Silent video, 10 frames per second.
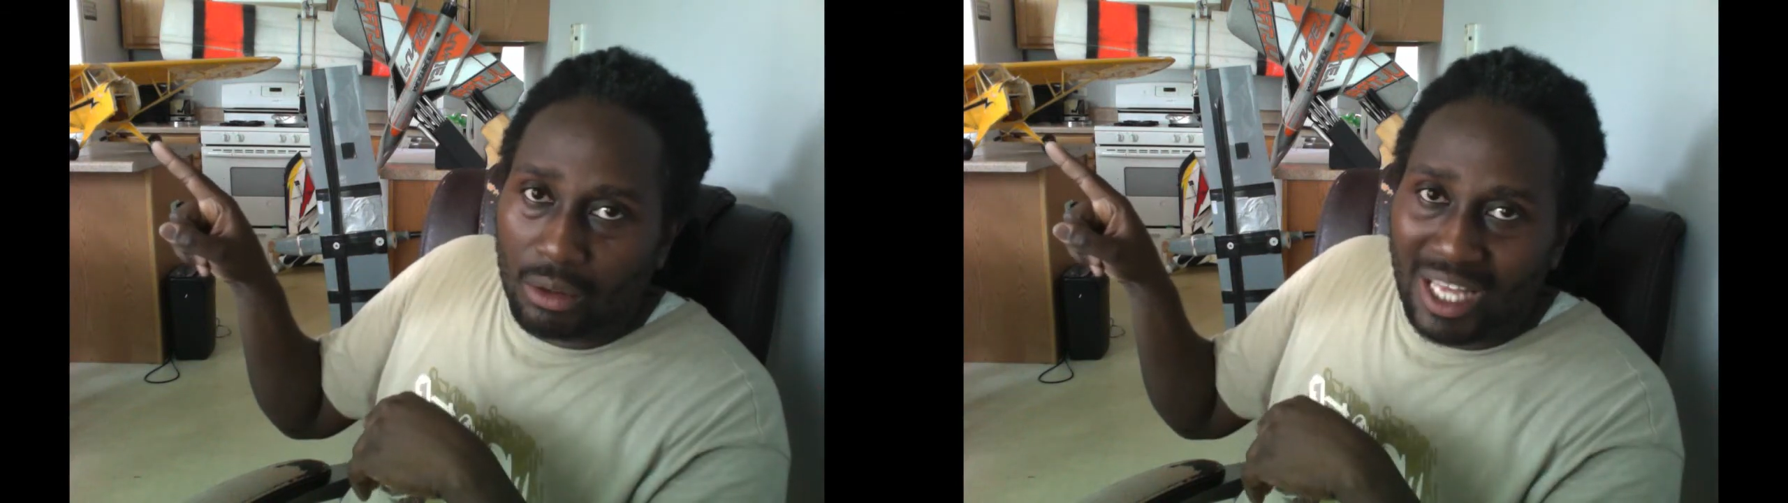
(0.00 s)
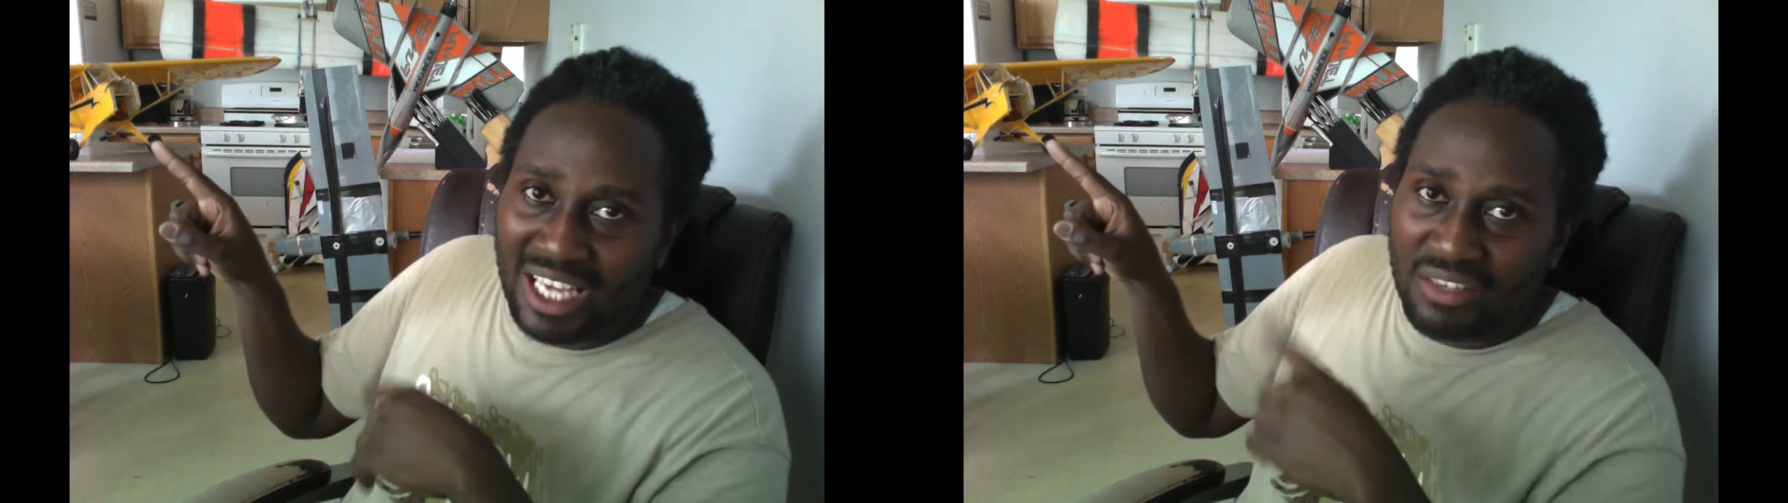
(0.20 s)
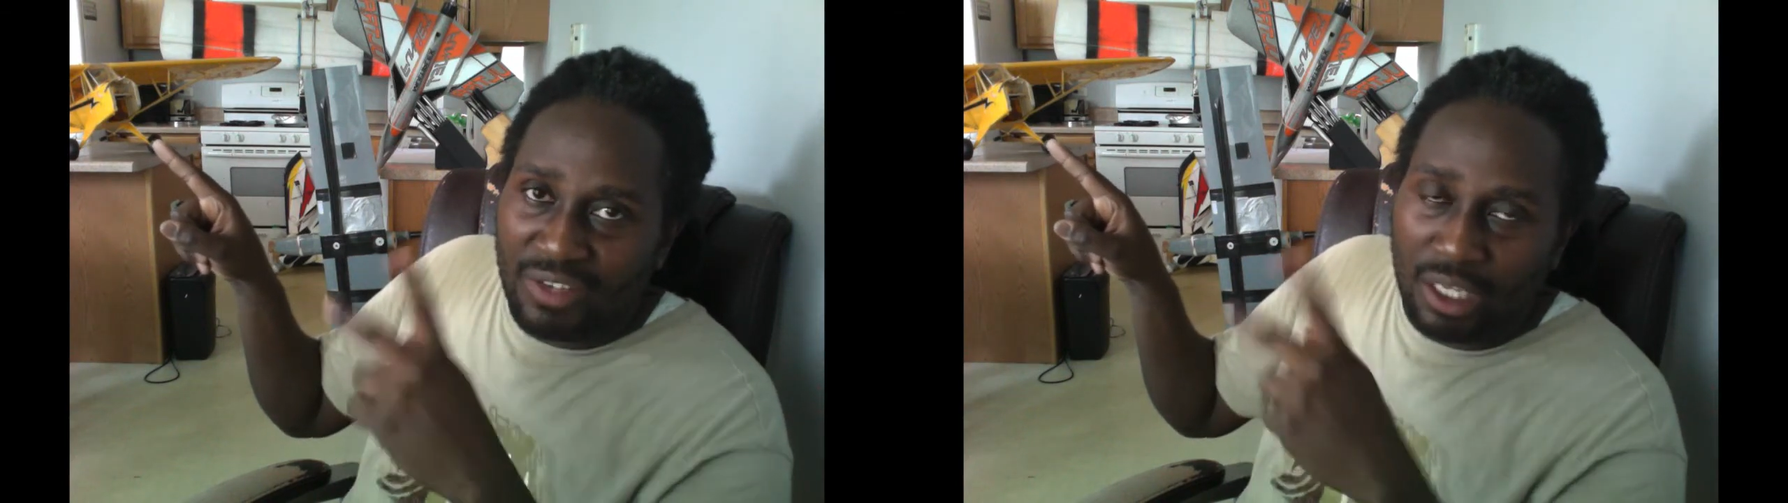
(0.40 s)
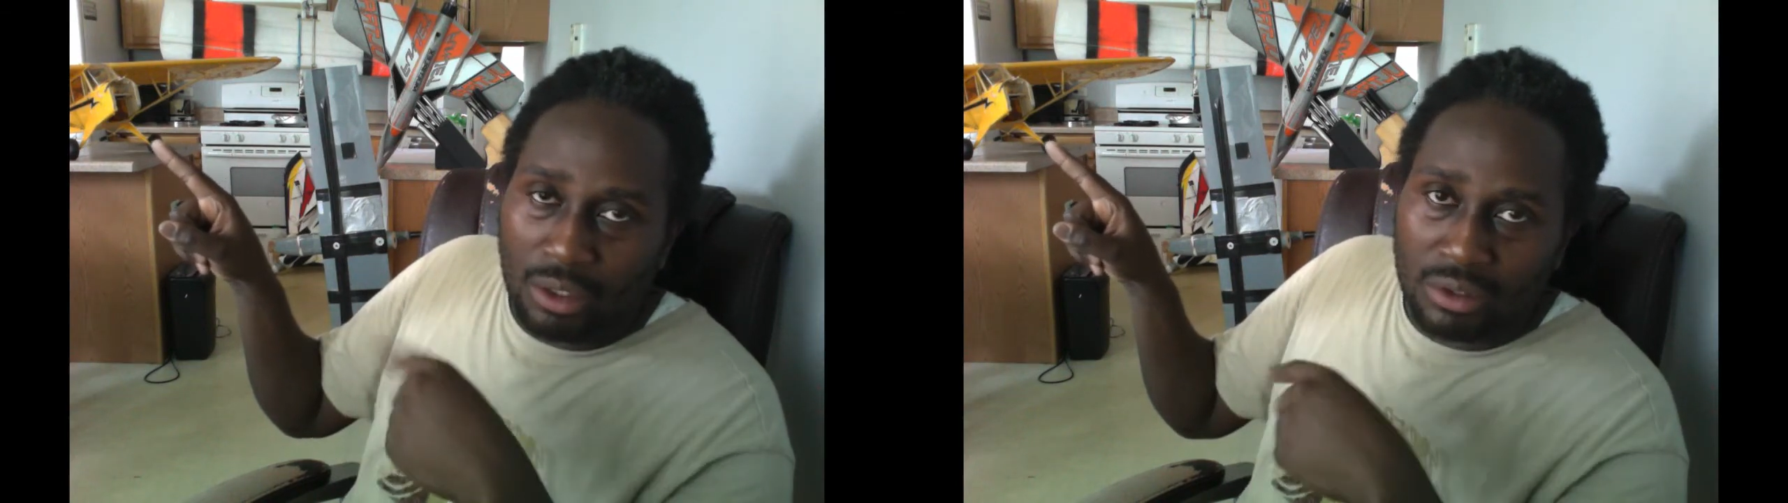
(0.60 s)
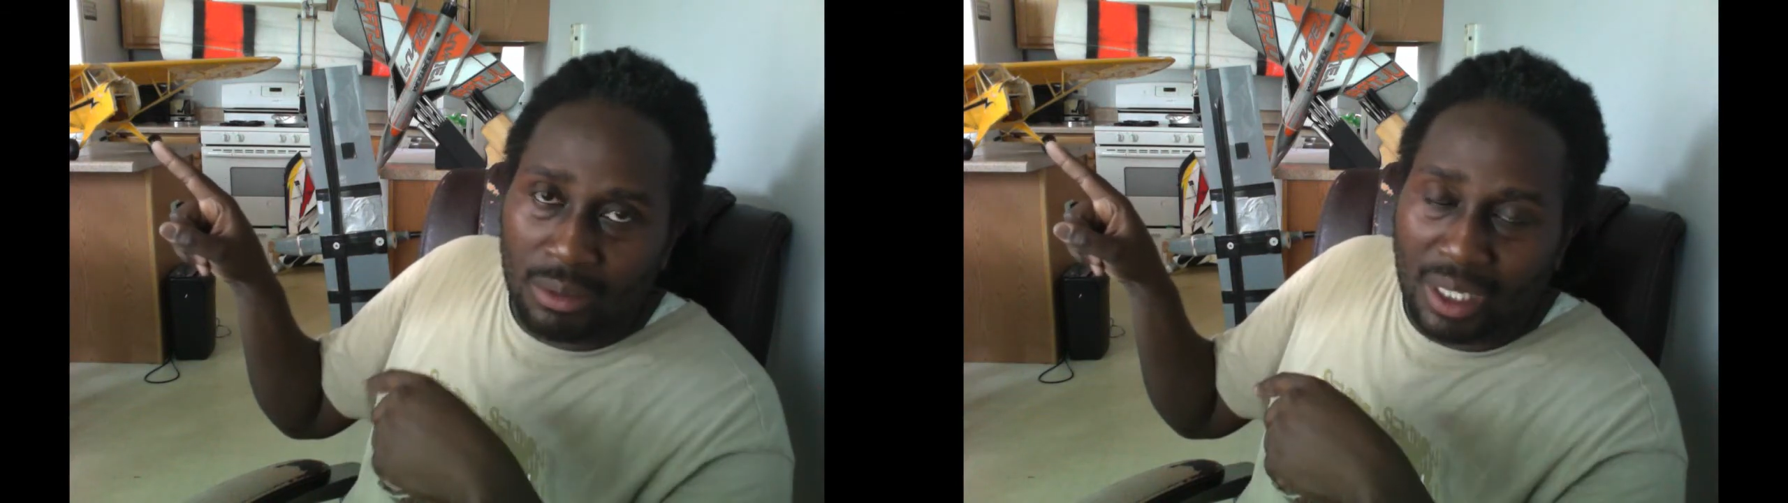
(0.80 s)
last video,
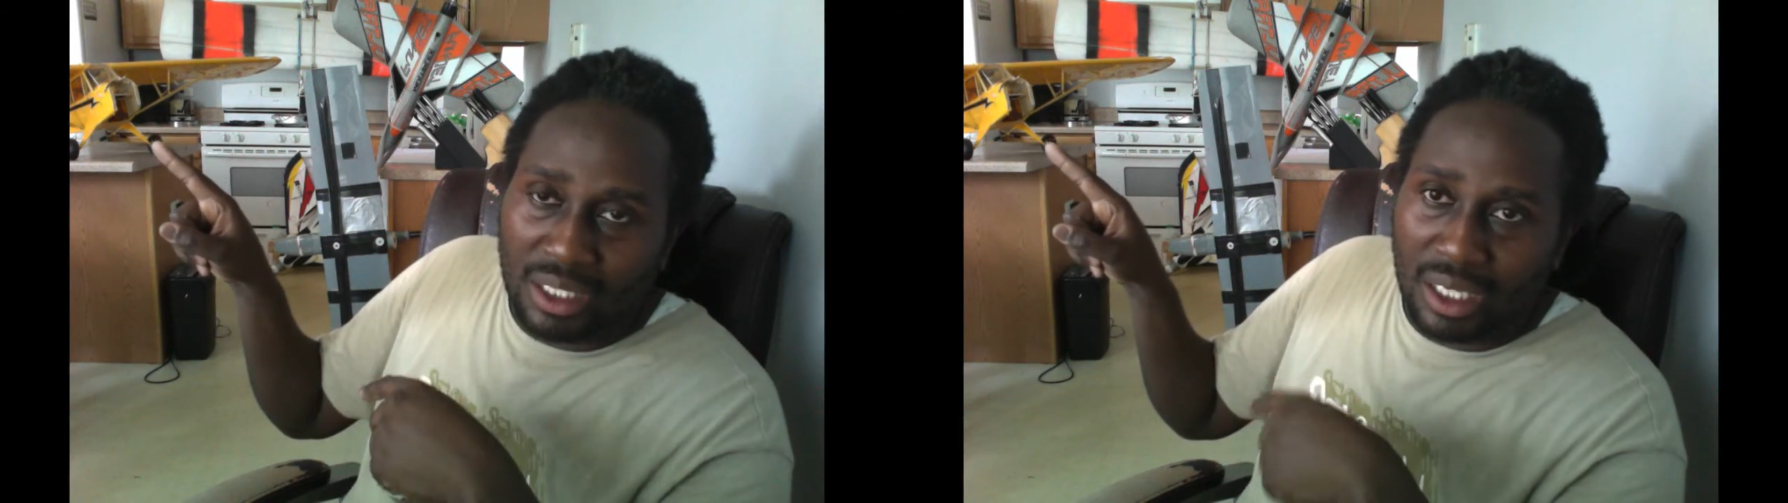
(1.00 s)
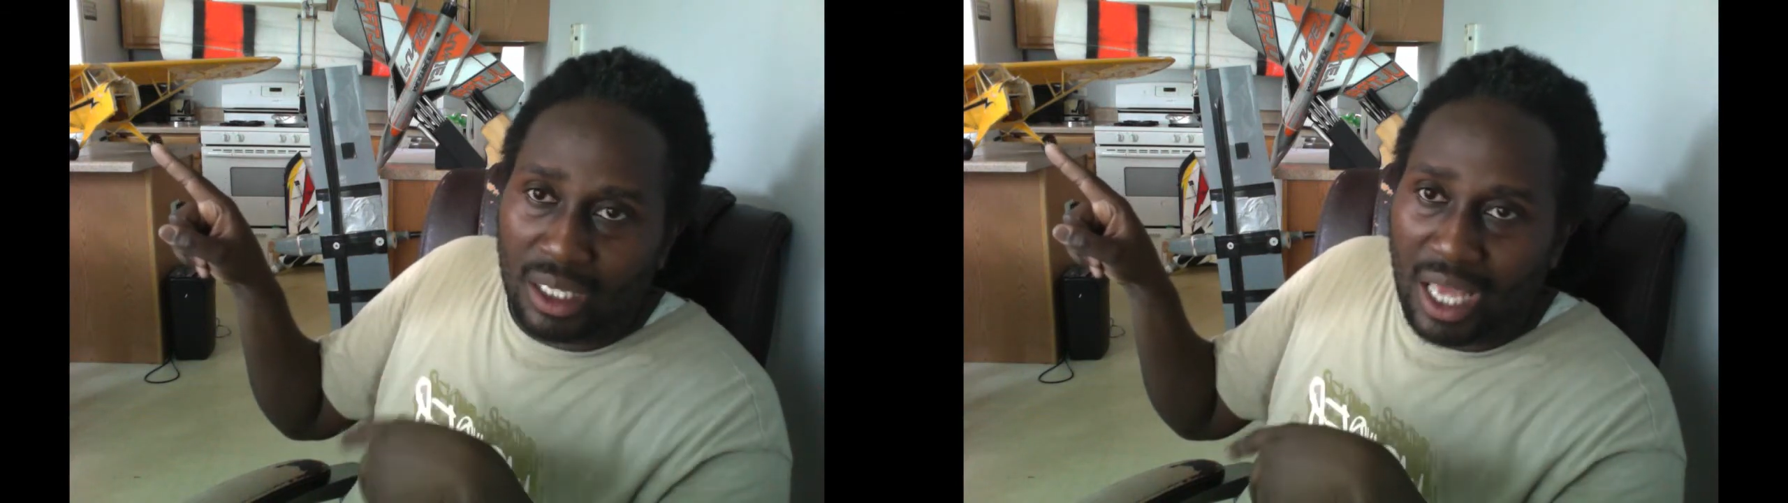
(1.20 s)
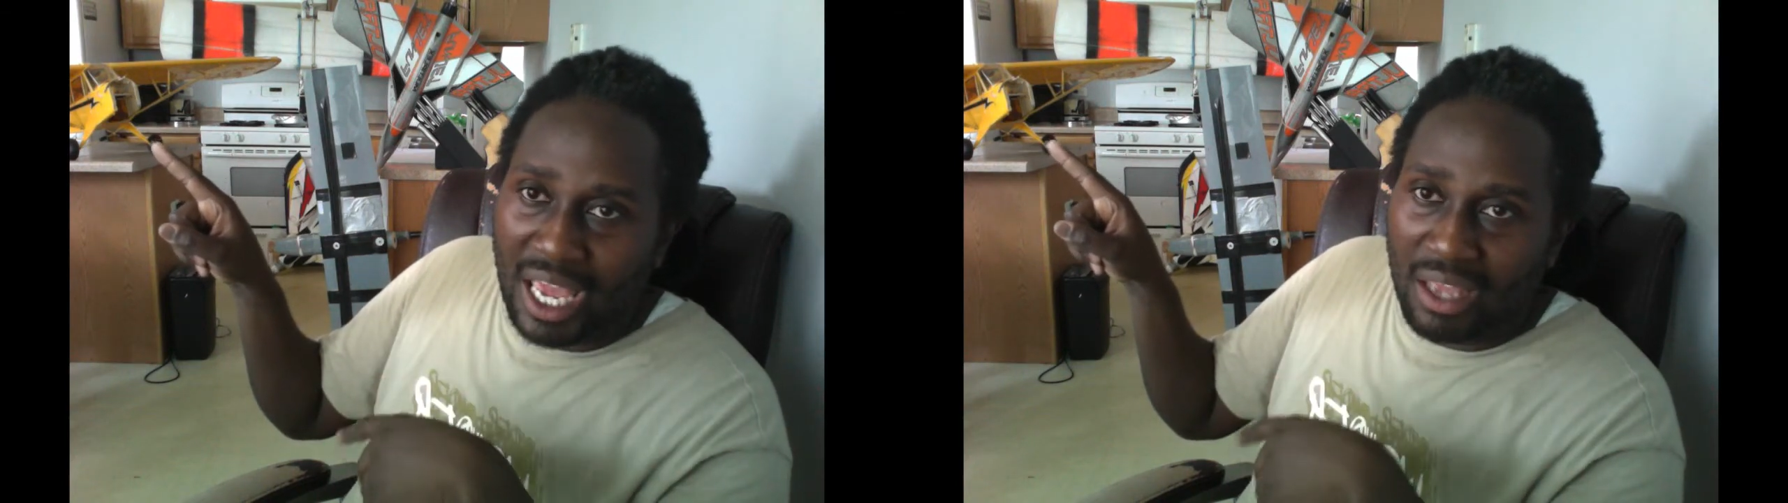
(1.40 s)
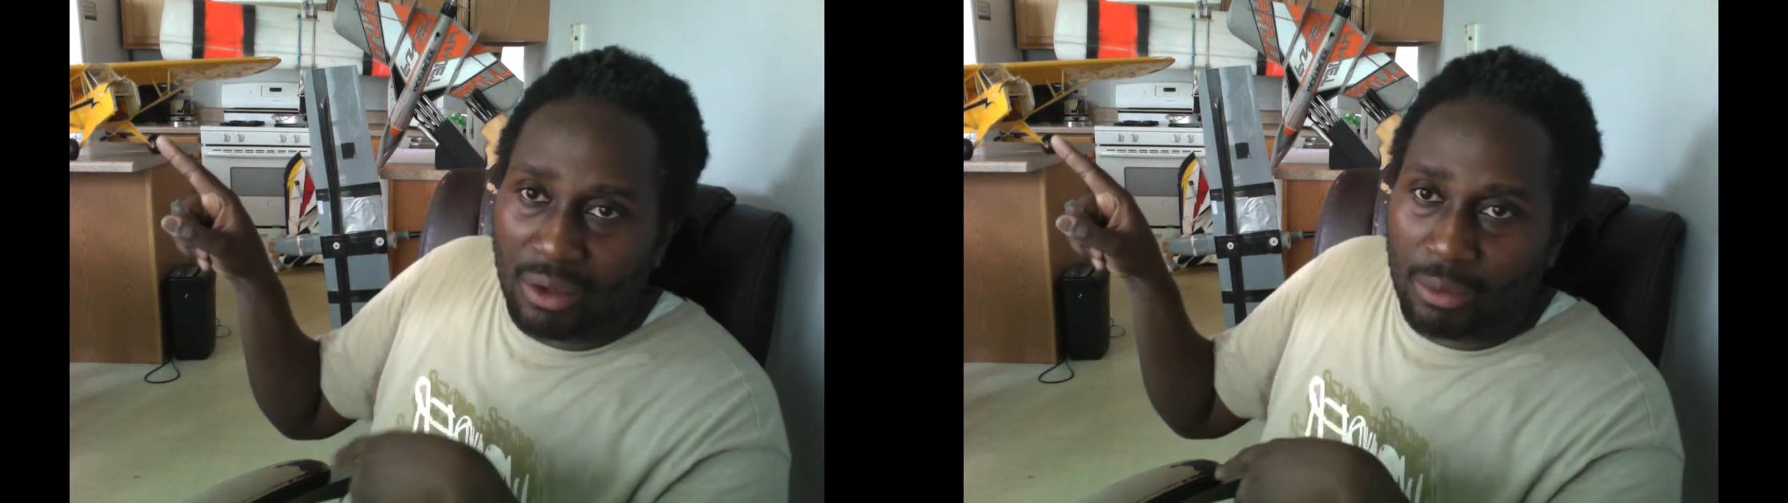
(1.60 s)
something I